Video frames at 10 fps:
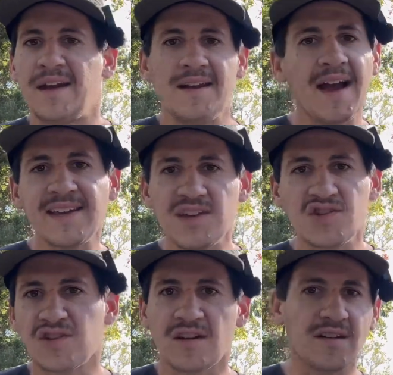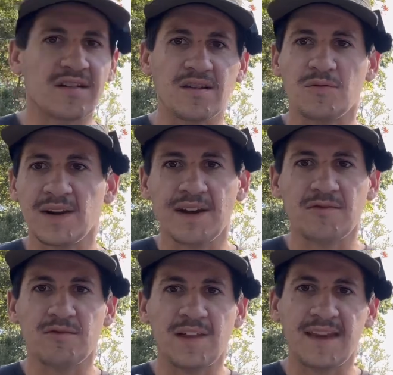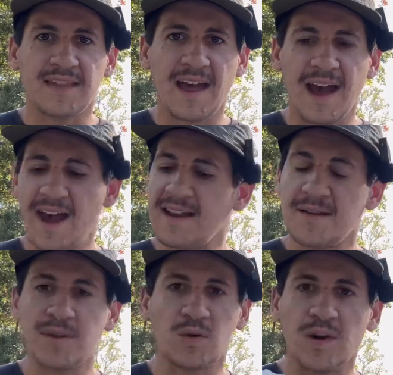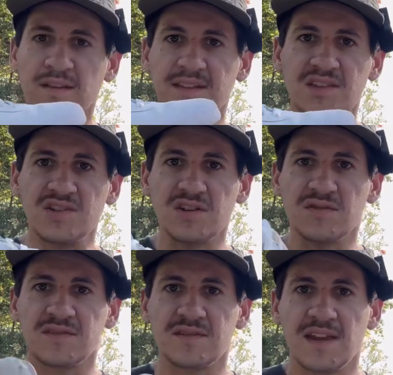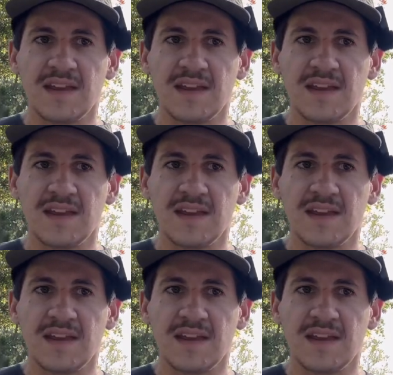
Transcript: Nike shirt or whatever like that, and I'm going to wear these shoes.